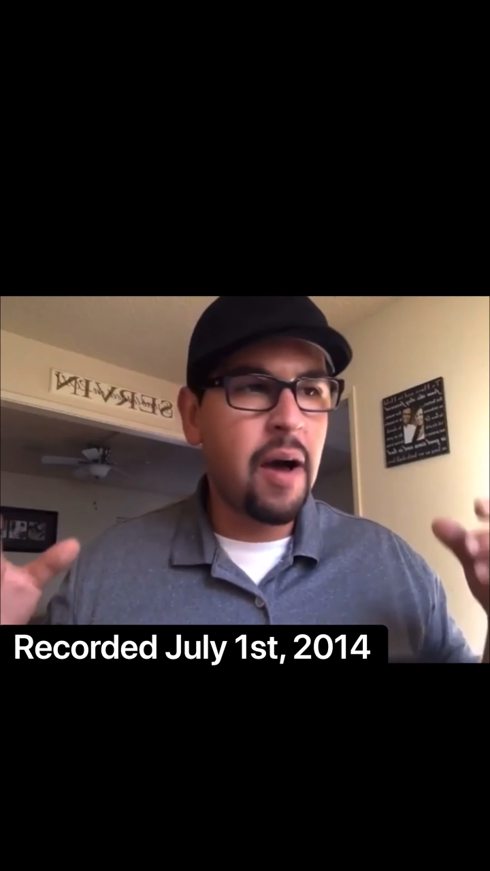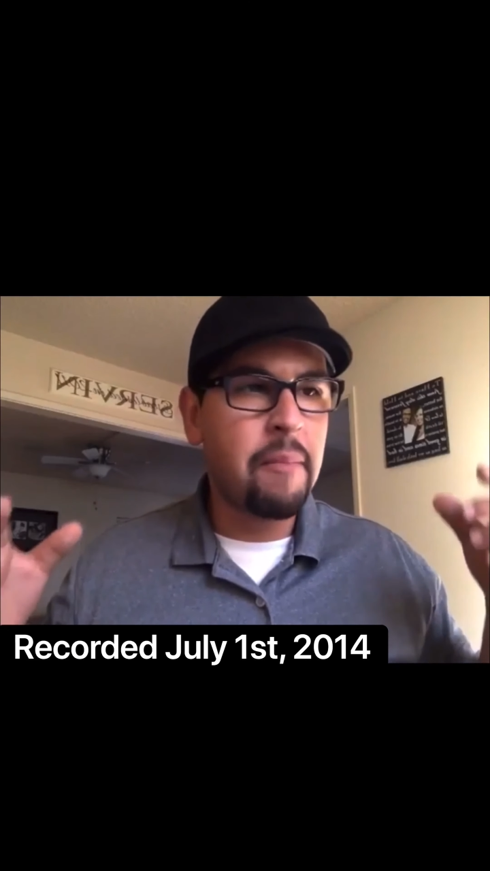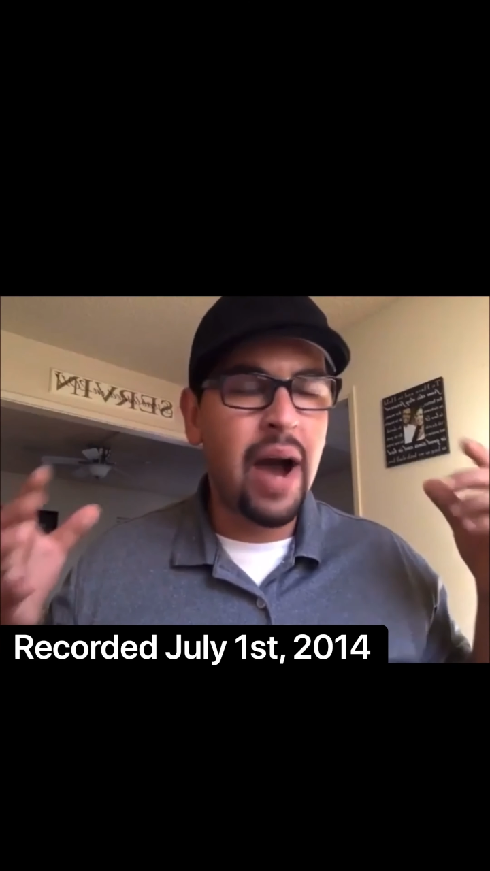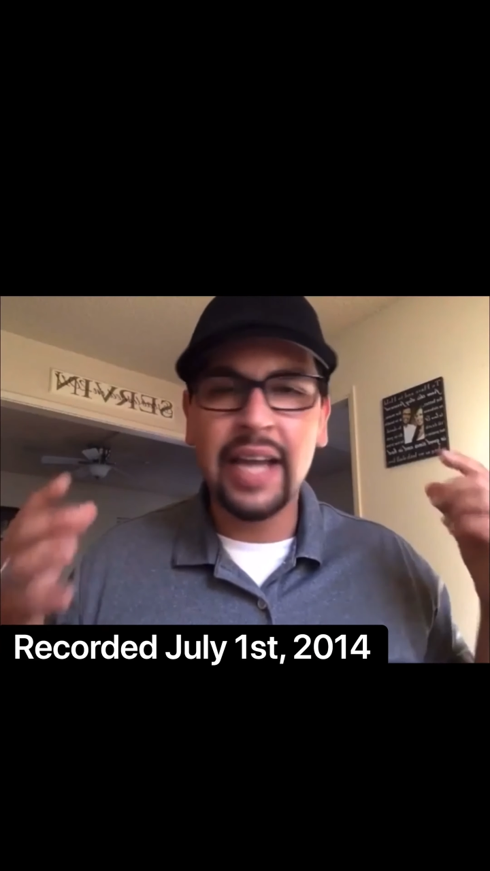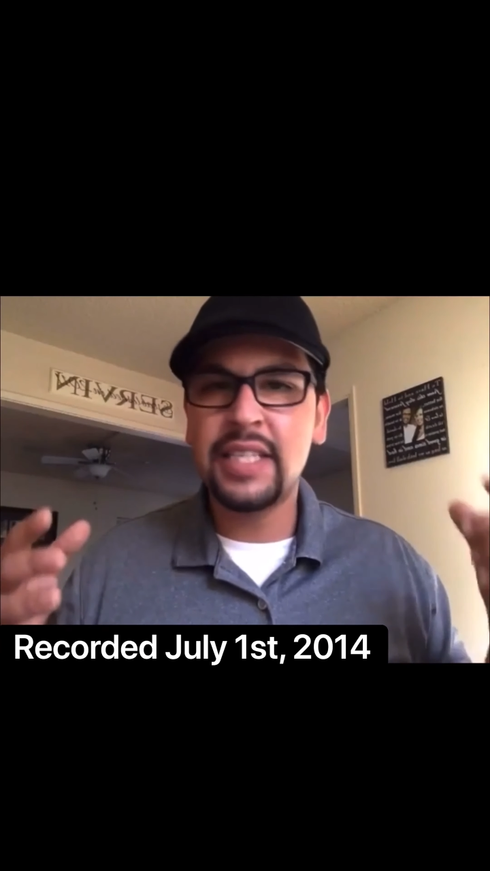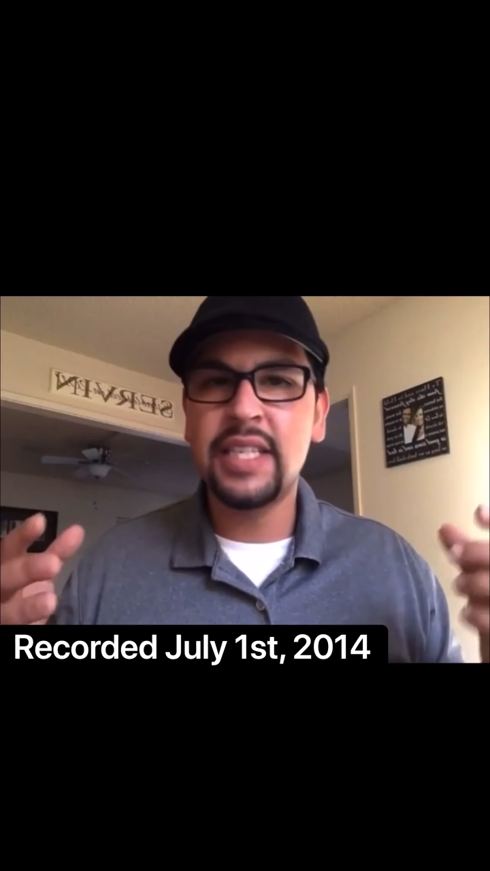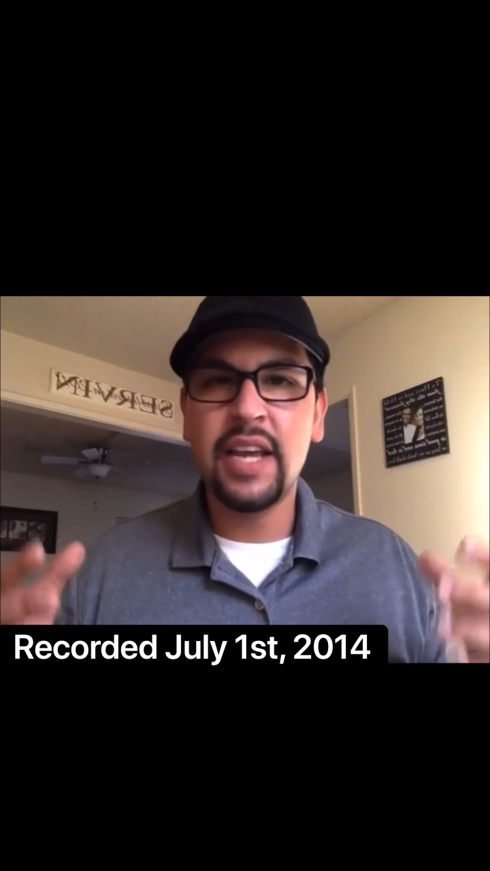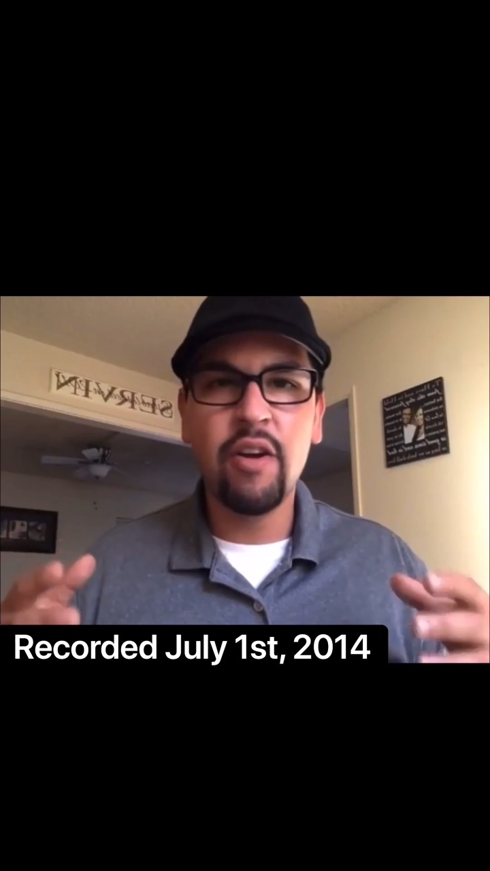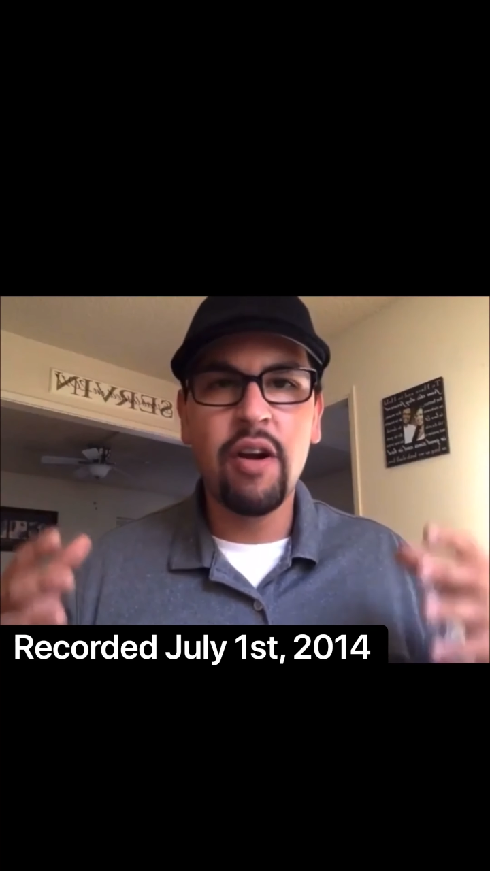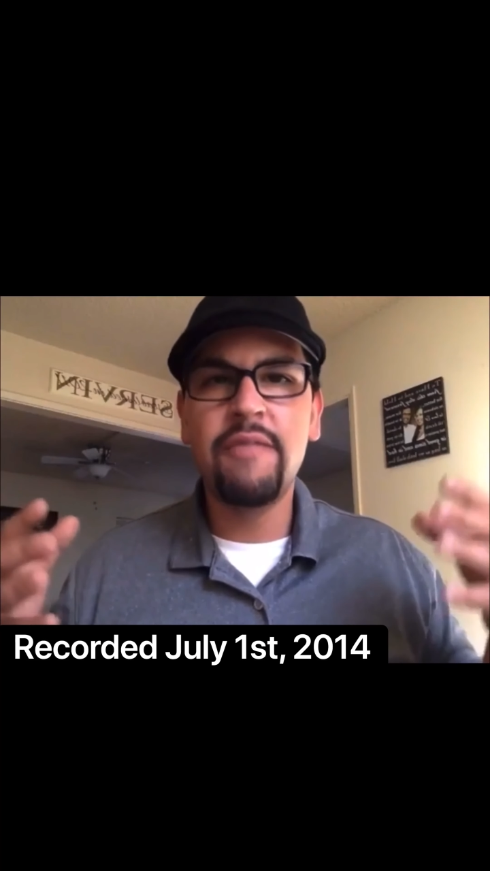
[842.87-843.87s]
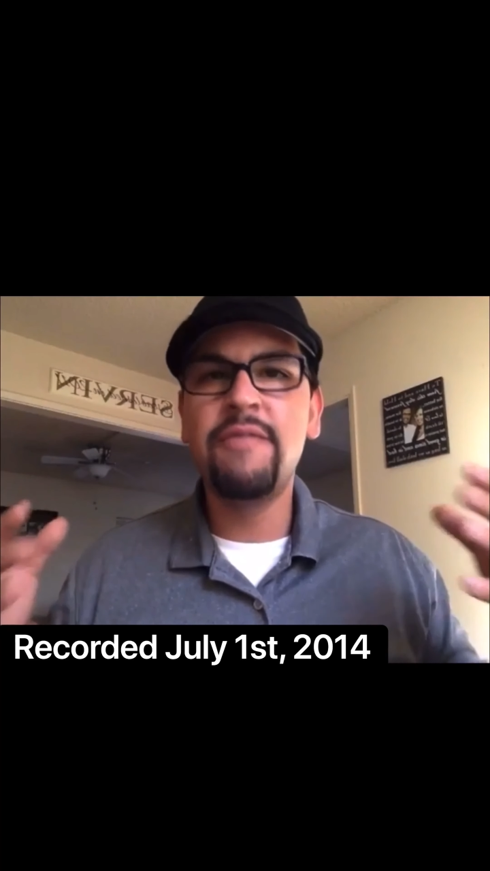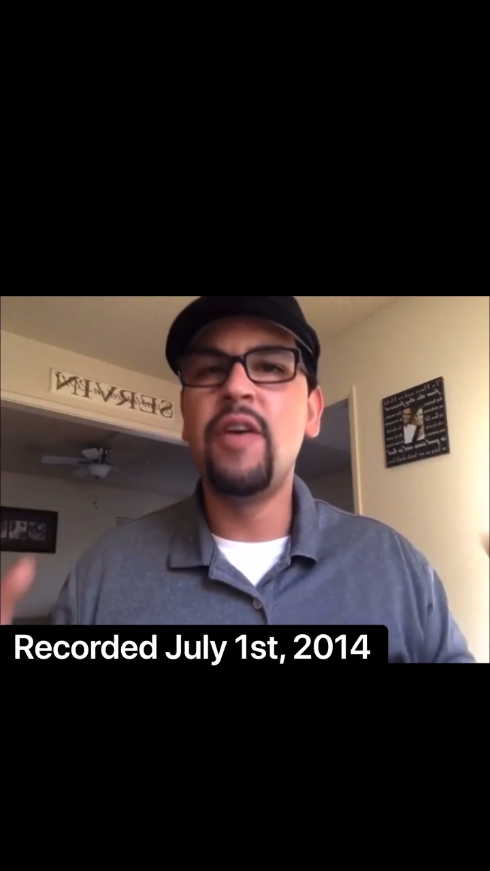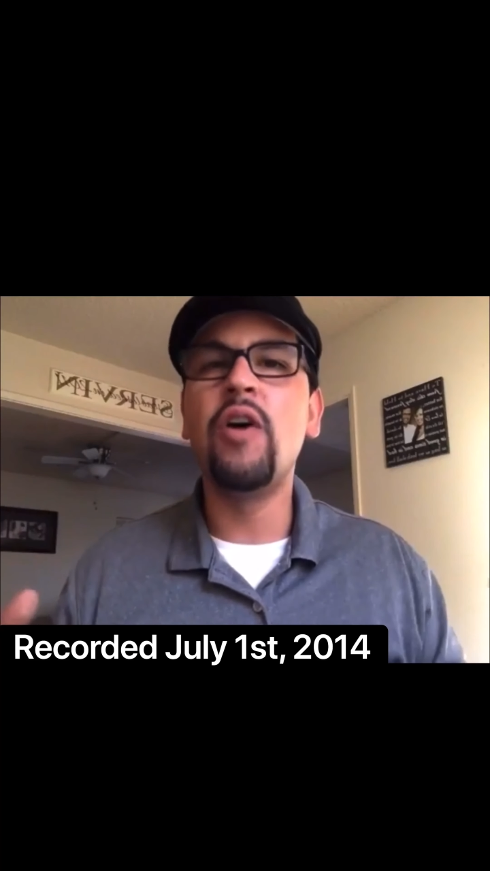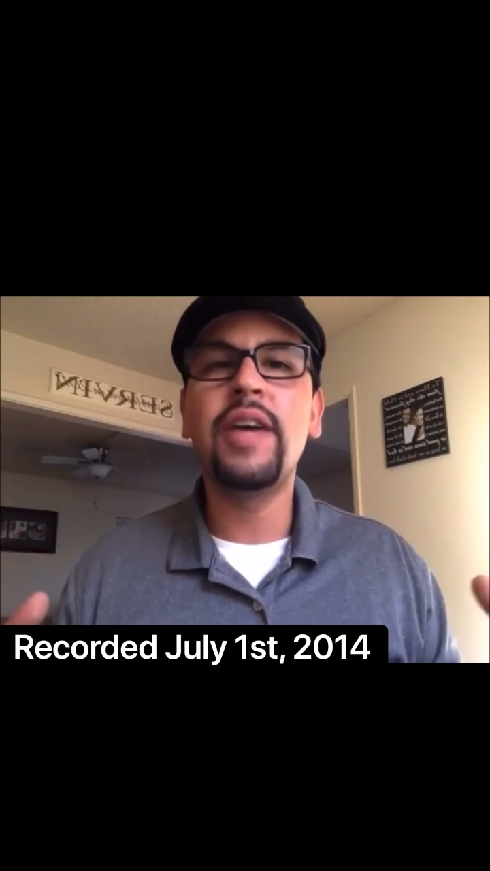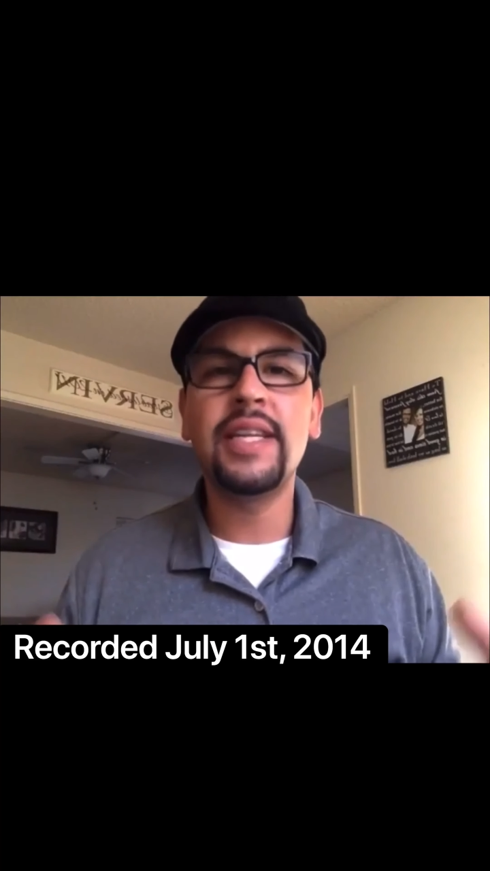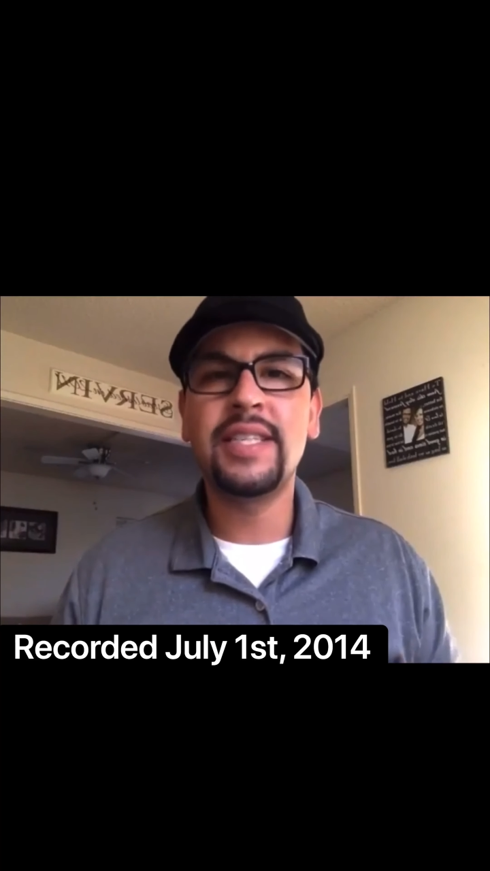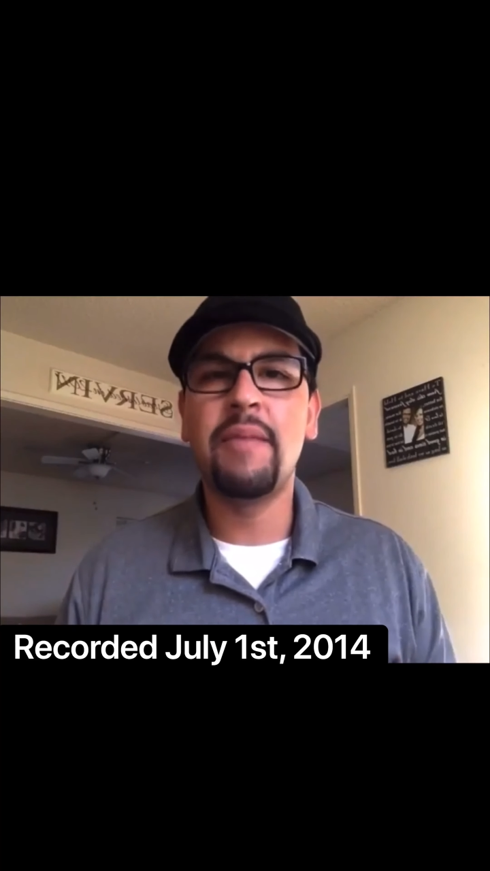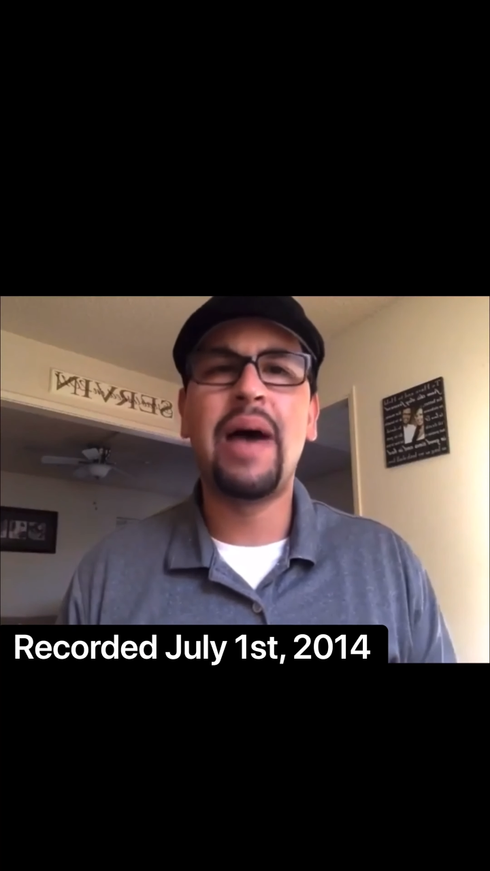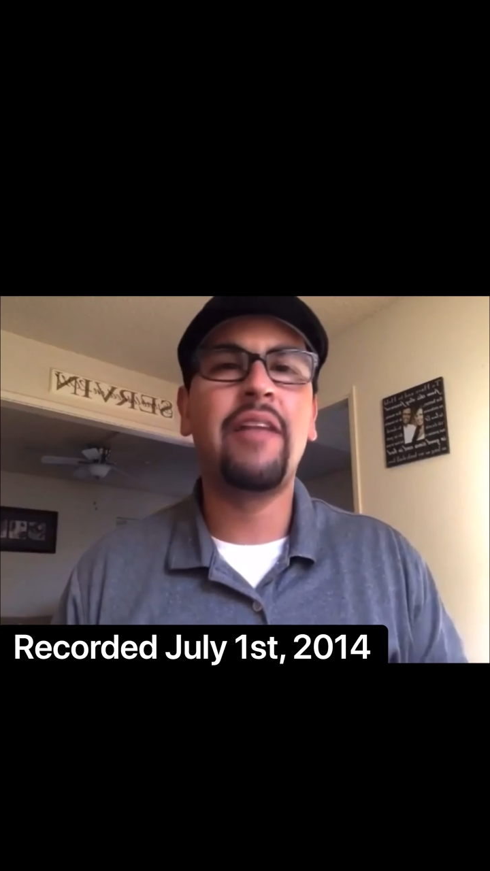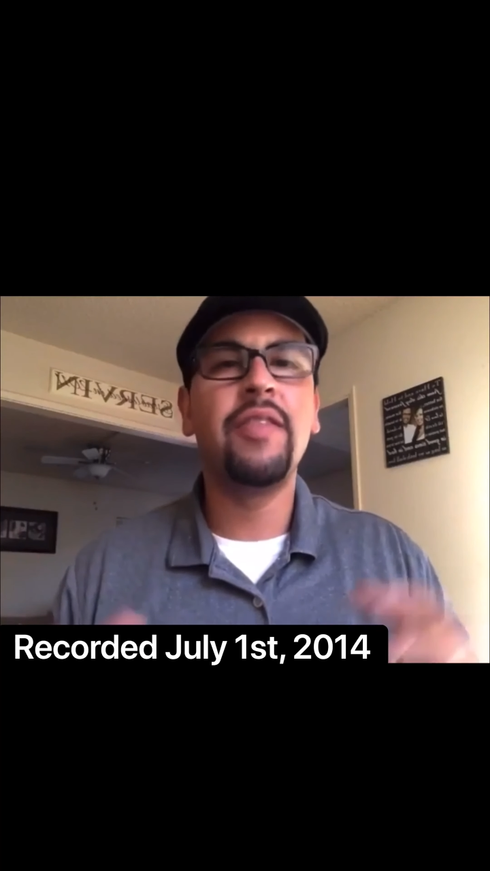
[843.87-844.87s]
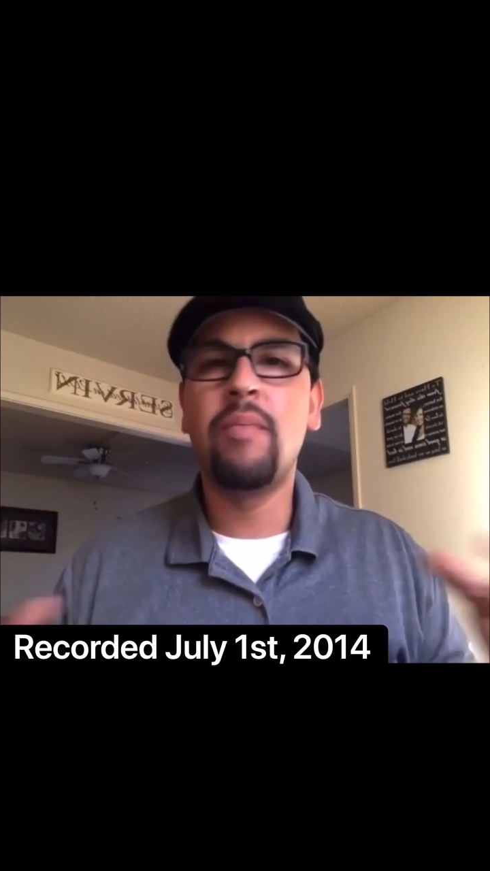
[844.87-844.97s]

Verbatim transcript: mindset or a focus about the